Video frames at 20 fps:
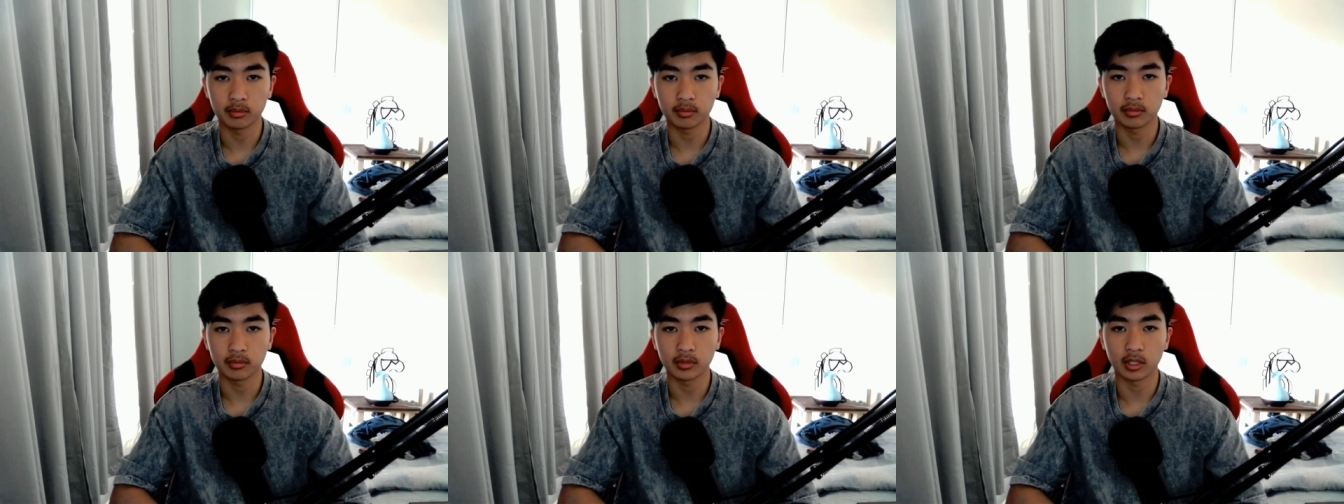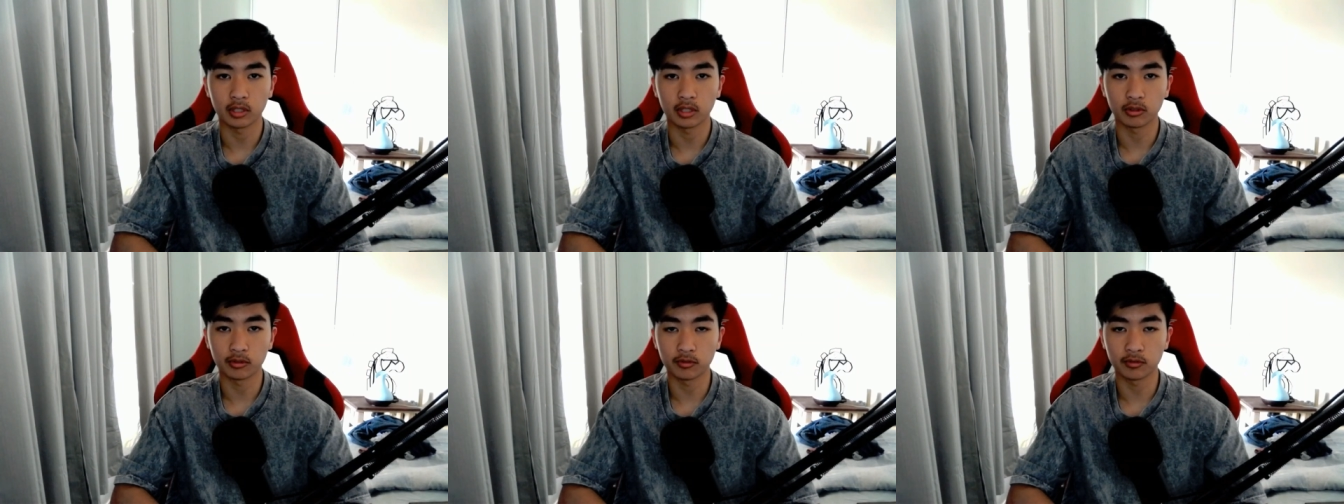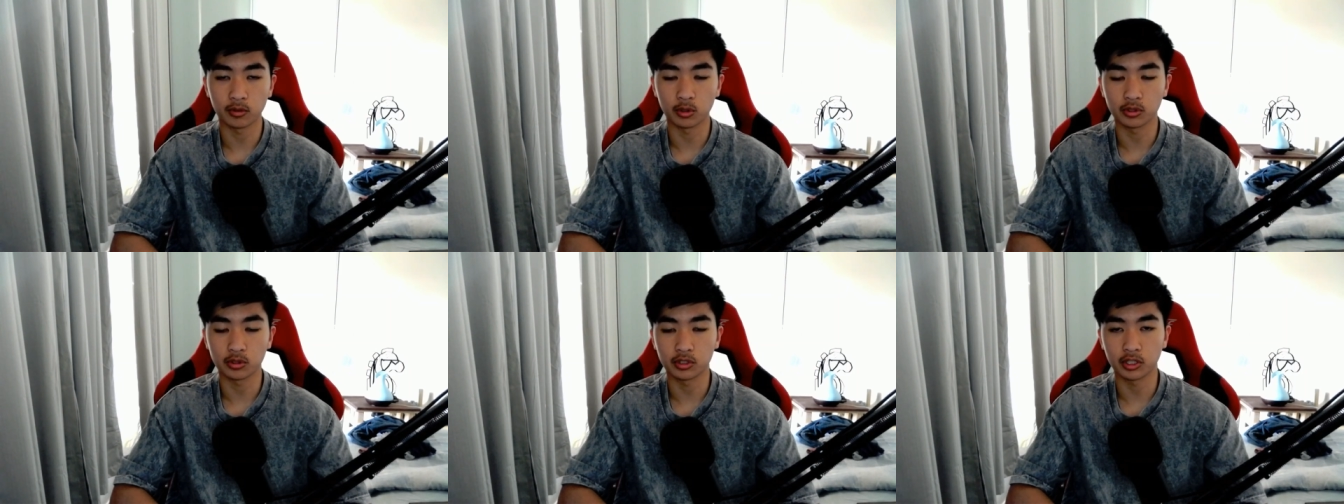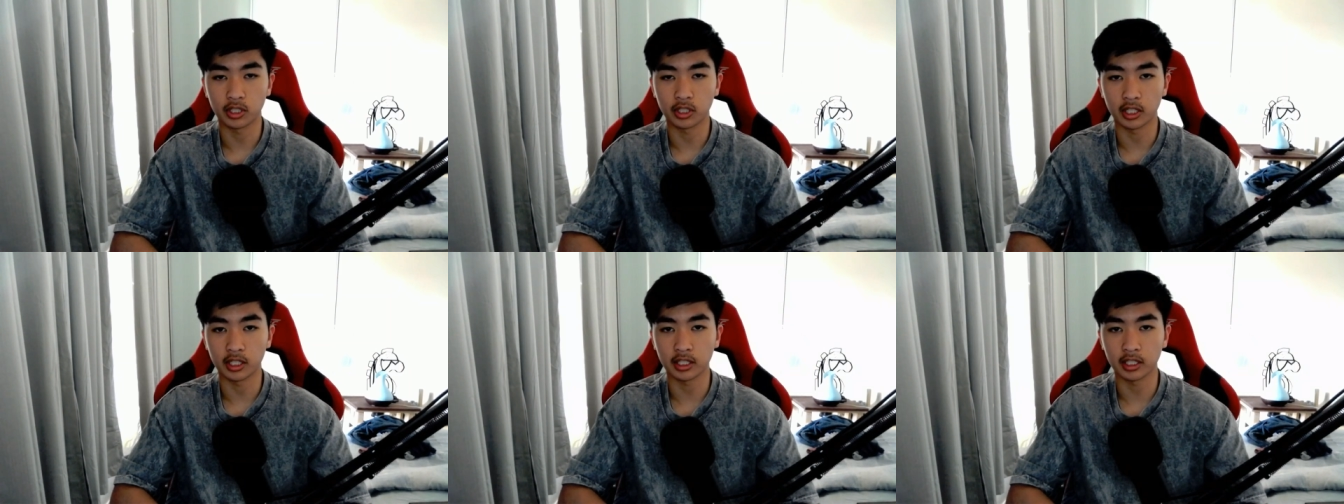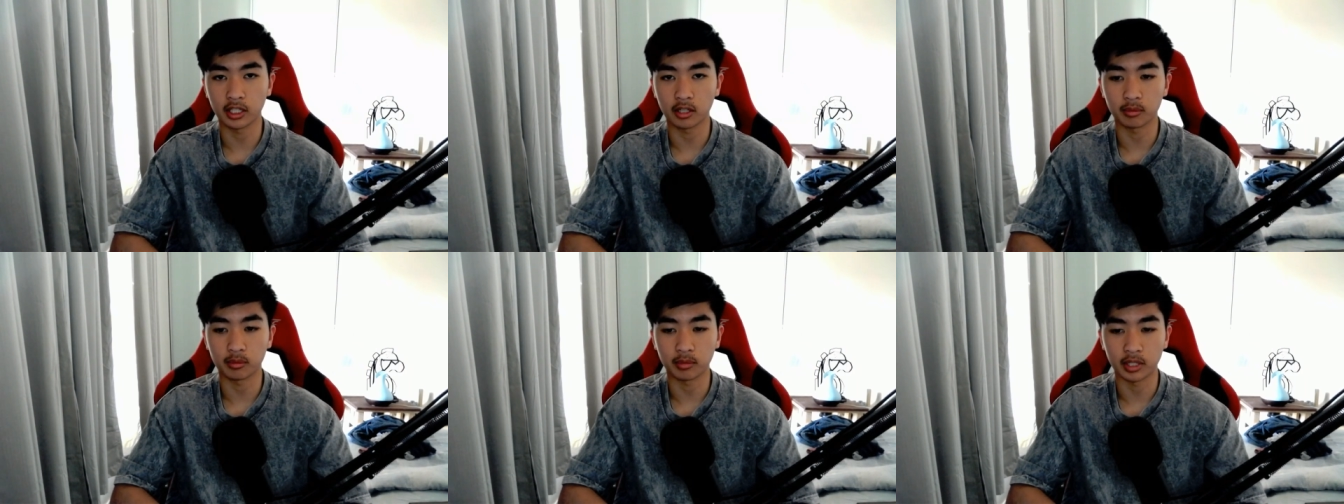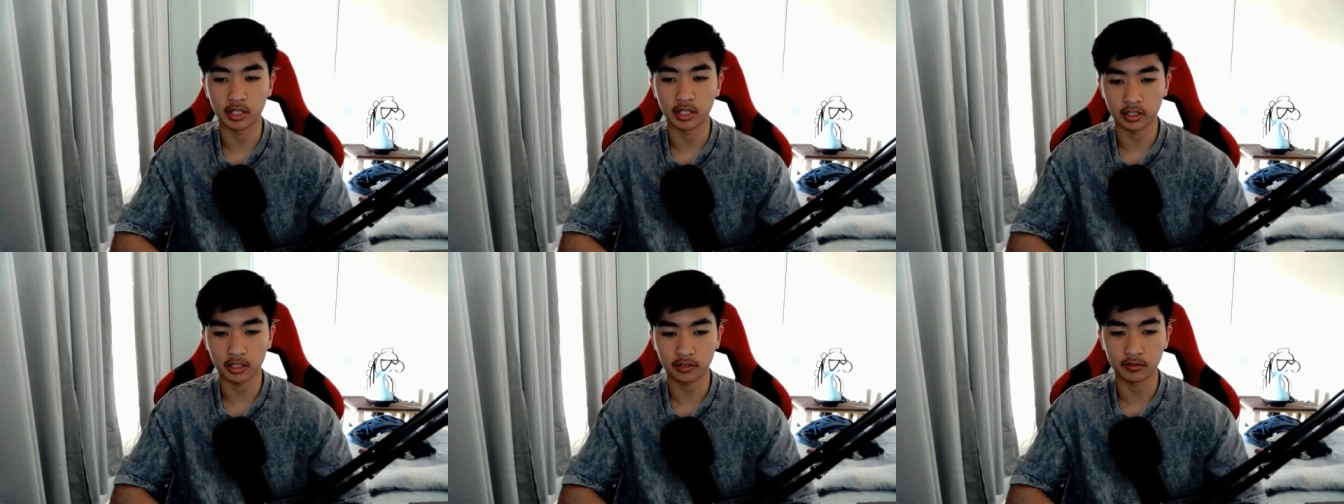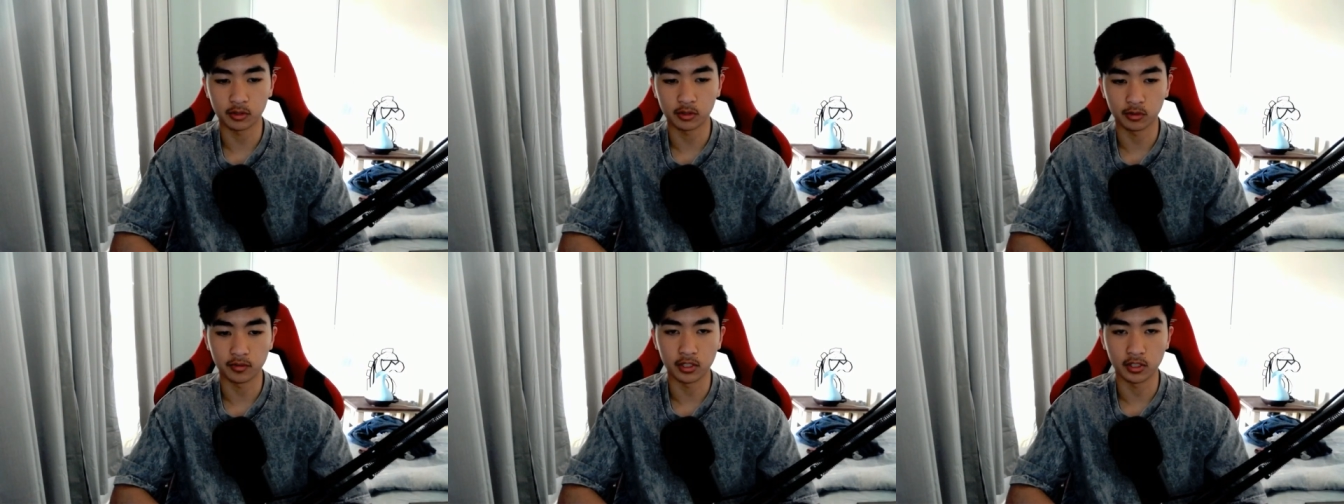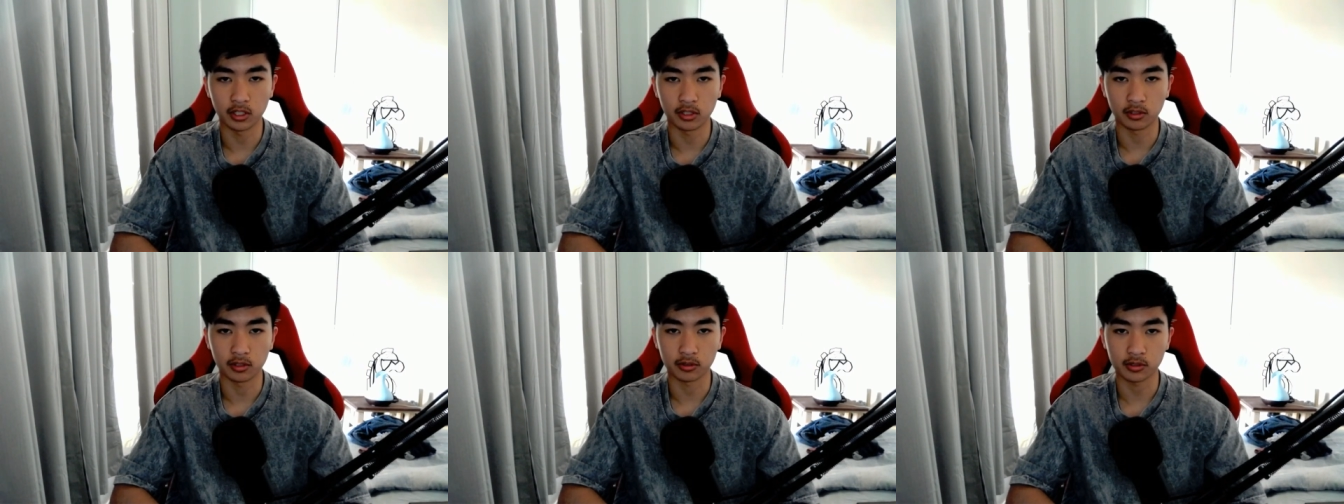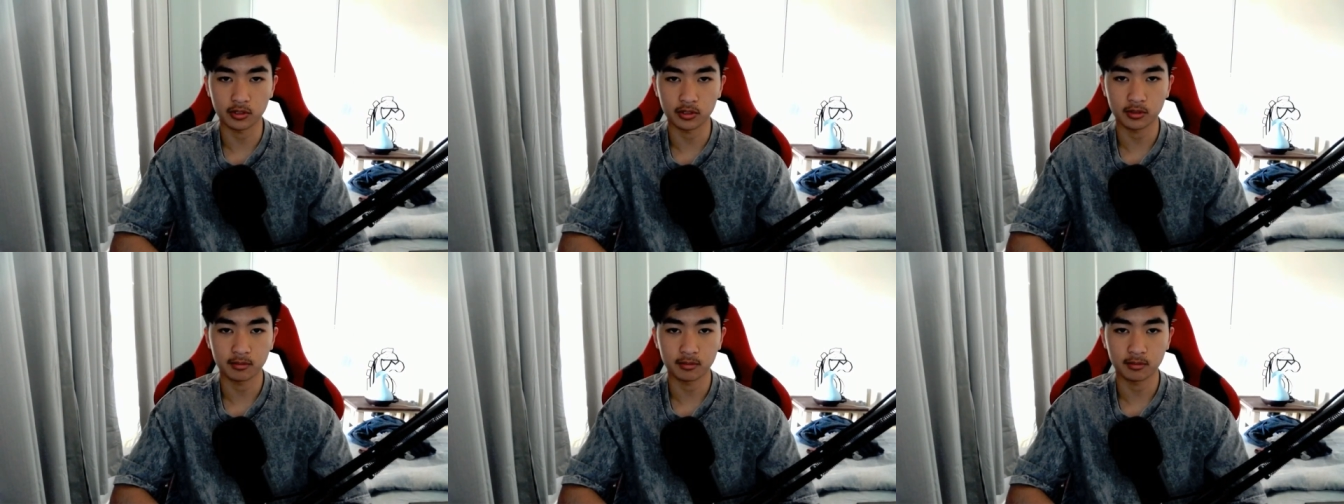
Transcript: Look forward to getting out my next few videos.